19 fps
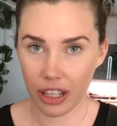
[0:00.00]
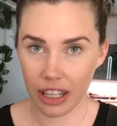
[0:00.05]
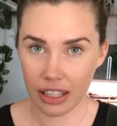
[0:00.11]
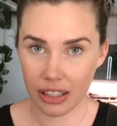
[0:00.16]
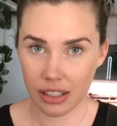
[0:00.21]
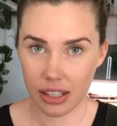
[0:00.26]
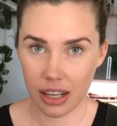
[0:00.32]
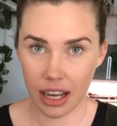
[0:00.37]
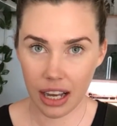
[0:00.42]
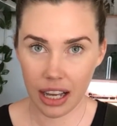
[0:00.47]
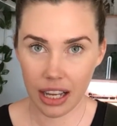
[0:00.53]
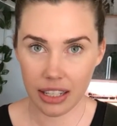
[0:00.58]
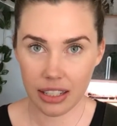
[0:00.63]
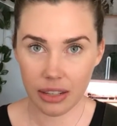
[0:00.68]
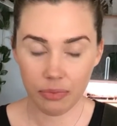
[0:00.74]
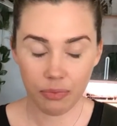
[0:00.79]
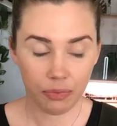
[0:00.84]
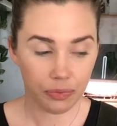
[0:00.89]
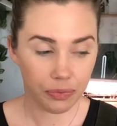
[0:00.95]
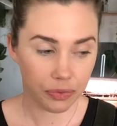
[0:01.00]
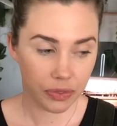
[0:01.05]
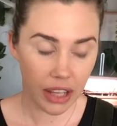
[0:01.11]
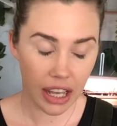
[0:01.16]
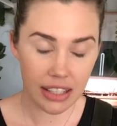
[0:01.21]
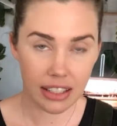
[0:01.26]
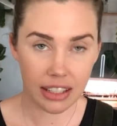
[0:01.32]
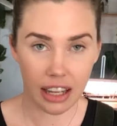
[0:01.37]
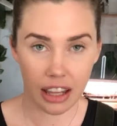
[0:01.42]
inside.
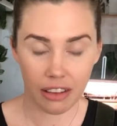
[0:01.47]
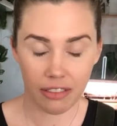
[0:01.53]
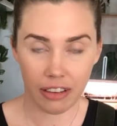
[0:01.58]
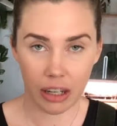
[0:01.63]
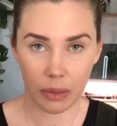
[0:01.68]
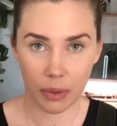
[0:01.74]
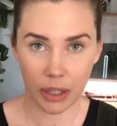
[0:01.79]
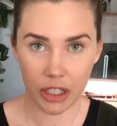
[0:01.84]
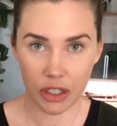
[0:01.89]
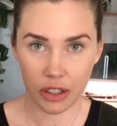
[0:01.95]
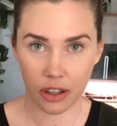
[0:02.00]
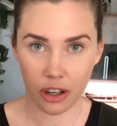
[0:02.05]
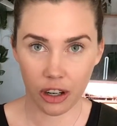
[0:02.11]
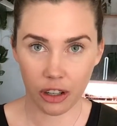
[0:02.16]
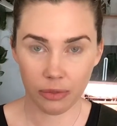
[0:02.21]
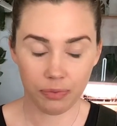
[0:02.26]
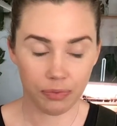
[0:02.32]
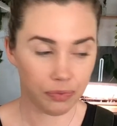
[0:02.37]
That's another fun one to grow.